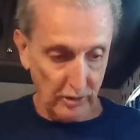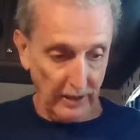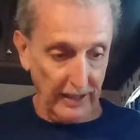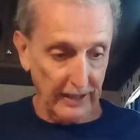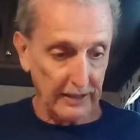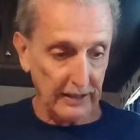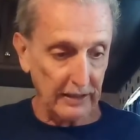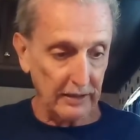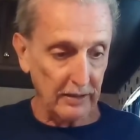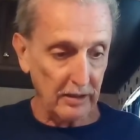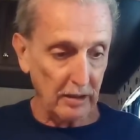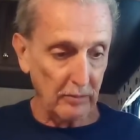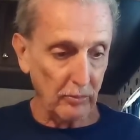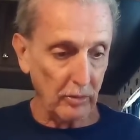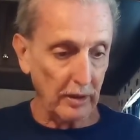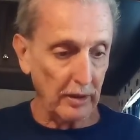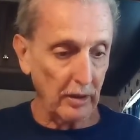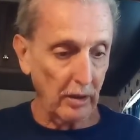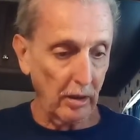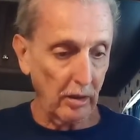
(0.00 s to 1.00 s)
tracking
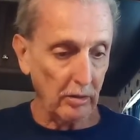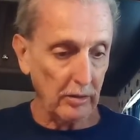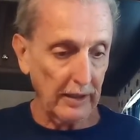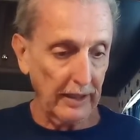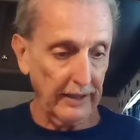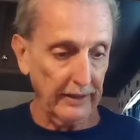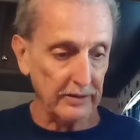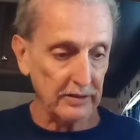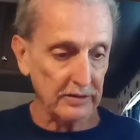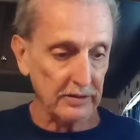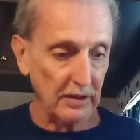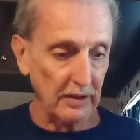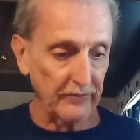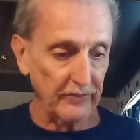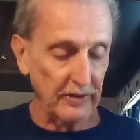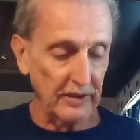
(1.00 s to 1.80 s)
number and all kind of stuff.